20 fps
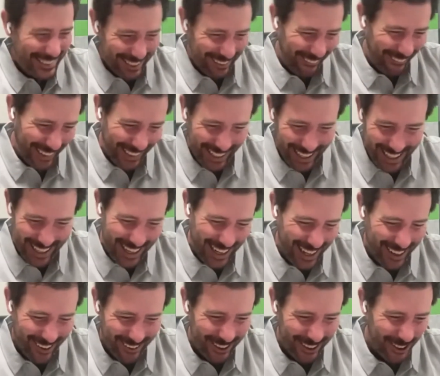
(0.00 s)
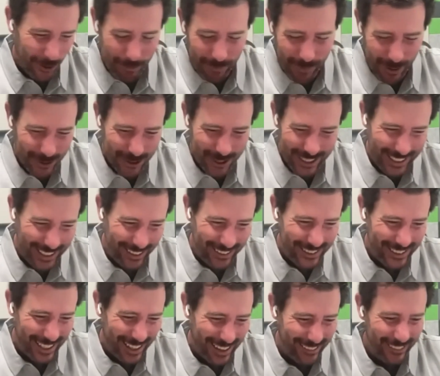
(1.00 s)
So we like got our little post-it
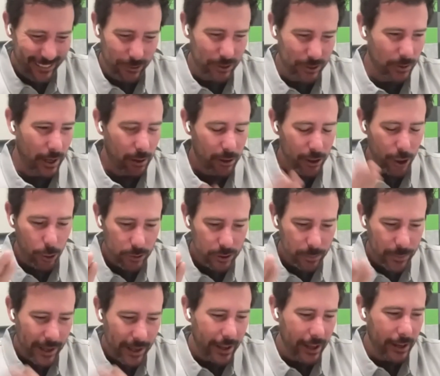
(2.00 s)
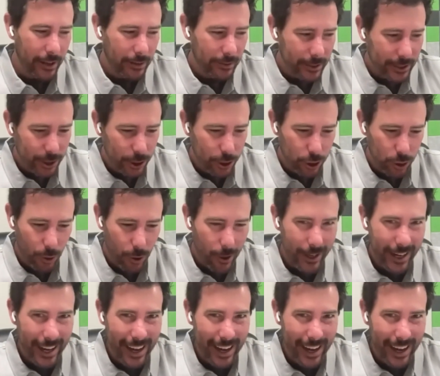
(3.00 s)
notes out and there's like, no speaking. Let's draw